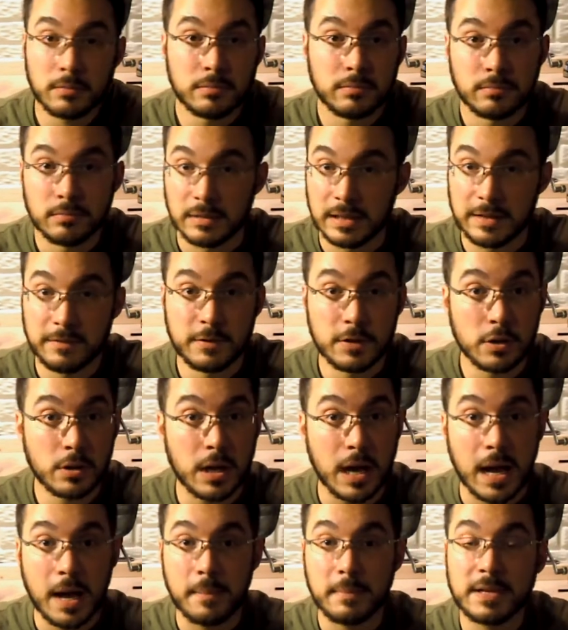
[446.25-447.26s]
leaving your
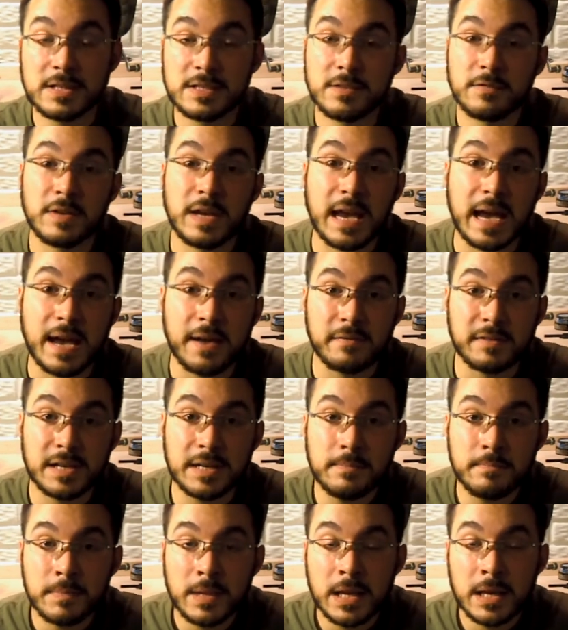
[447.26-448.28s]
comments if you have any
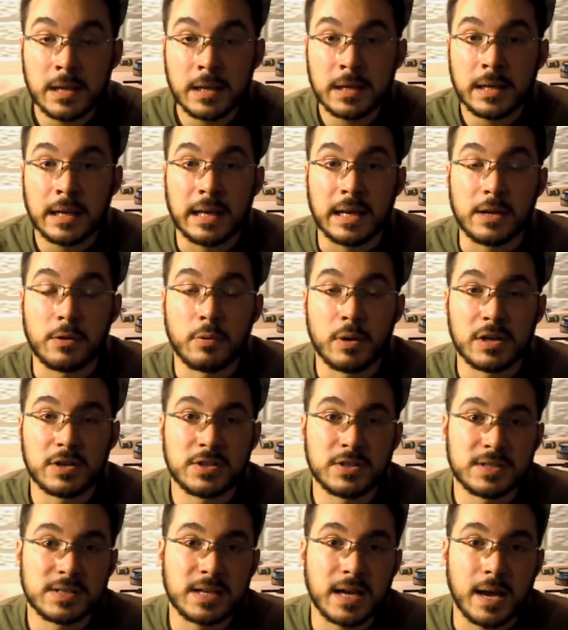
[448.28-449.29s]

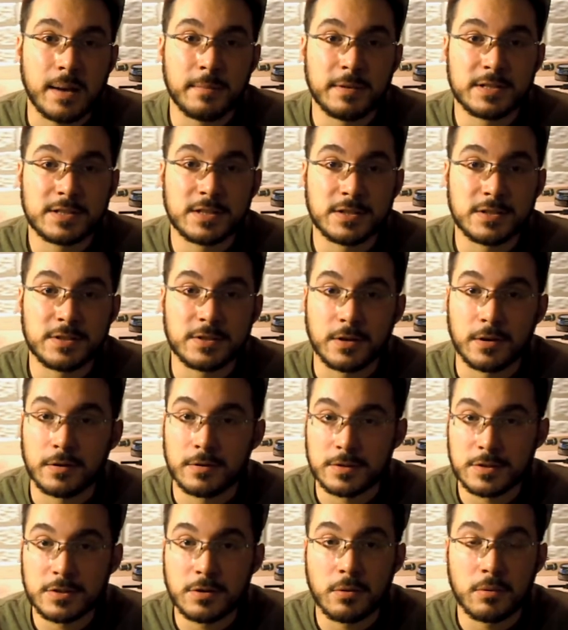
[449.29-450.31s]
questions, comments,
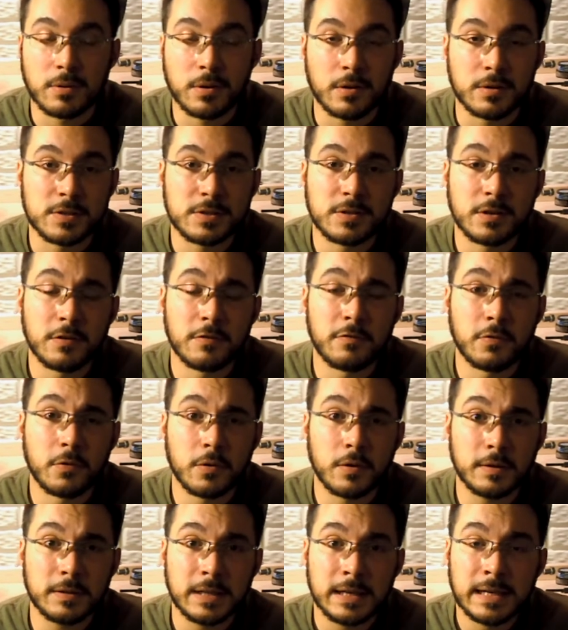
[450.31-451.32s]
concerns, so on and so
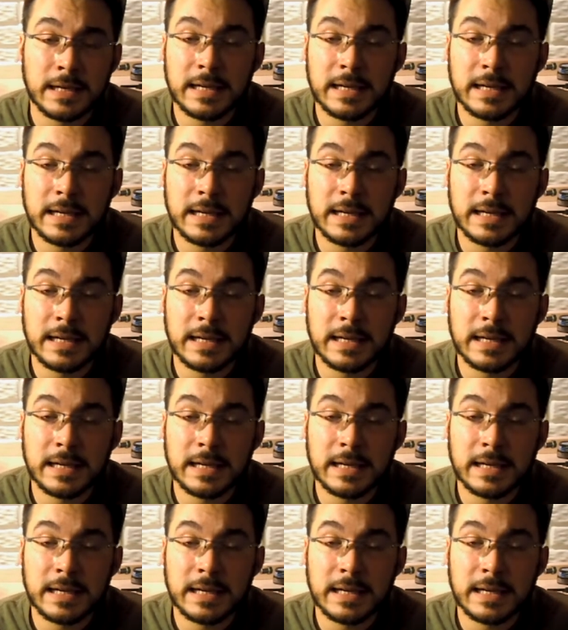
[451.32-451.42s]
forth.